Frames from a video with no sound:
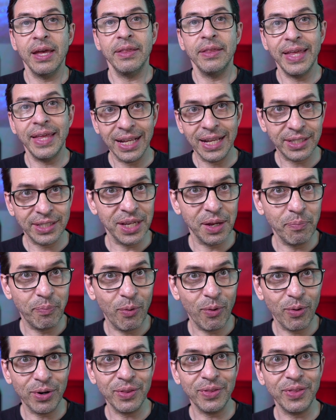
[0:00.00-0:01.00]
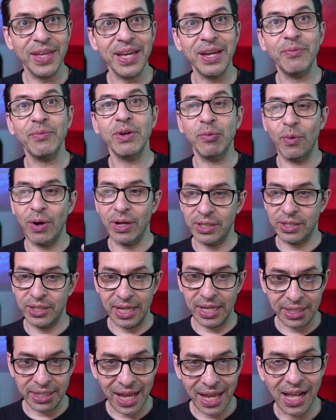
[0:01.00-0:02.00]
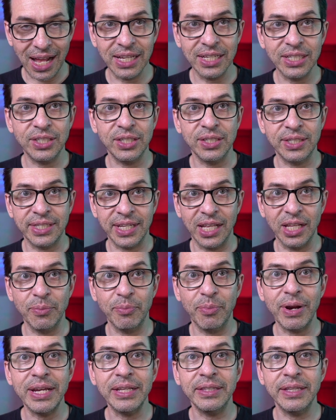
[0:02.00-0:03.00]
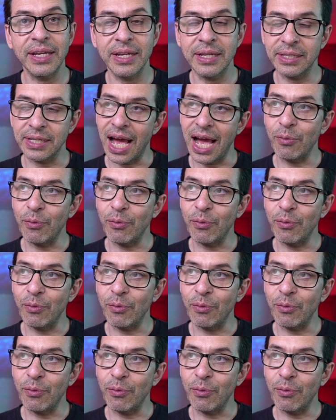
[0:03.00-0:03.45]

that's the important thing. We want to acknowledge and celebrate this.